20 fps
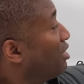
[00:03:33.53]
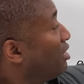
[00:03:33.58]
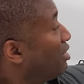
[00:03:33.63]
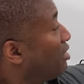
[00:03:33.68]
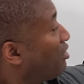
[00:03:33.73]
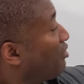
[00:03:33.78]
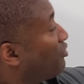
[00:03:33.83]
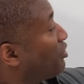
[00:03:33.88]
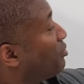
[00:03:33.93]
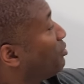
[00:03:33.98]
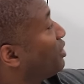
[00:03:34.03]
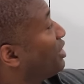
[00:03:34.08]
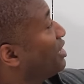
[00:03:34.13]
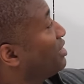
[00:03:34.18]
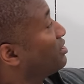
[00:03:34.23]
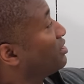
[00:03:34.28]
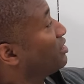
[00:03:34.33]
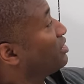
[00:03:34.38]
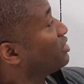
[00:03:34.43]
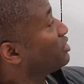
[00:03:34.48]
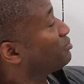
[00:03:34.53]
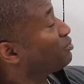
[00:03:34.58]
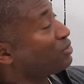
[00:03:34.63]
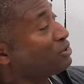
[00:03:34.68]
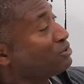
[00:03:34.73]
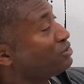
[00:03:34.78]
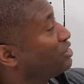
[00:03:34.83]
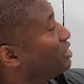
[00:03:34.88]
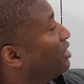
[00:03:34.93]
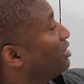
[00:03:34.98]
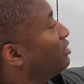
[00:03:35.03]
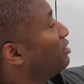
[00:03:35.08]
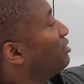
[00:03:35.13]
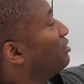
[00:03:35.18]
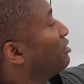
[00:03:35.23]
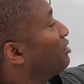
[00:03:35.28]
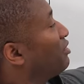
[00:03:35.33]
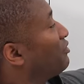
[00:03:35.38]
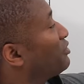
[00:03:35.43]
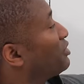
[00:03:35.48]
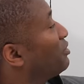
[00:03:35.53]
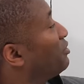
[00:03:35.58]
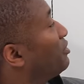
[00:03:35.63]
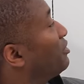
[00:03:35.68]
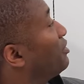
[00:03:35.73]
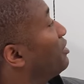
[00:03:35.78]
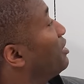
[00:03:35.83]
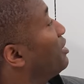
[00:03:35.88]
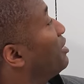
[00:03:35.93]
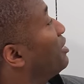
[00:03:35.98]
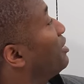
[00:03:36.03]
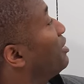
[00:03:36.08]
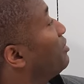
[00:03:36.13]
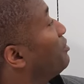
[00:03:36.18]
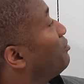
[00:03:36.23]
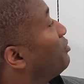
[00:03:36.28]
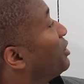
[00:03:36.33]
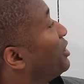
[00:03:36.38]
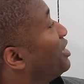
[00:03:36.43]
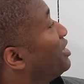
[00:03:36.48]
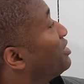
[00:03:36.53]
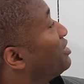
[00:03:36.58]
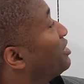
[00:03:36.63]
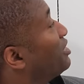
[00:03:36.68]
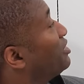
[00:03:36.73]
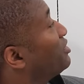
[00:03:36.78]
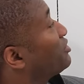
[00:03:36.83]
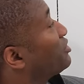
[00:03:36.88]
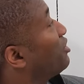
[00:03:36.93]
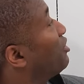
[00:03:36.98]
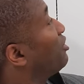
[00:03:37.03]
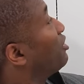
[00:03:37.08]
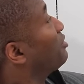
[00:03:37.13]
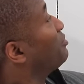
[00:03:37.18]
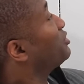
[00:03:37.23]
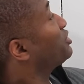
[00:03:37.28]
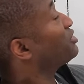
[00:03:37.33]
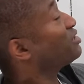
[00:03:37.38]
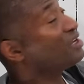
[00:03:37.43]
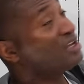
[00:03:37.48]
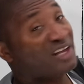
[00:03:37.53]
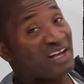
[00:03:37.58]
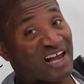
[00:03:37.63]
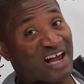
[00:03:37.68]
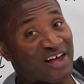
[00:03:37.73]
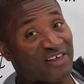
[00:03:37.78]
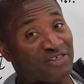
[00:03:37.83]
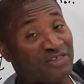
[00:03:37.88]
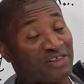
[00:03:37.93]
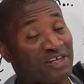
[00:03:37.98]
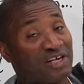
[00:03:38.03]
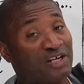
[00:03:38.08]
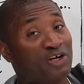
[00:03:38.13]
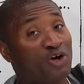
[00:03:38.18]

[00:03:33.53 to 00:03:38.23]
Half the plate is protein, half the plate is carbs, and the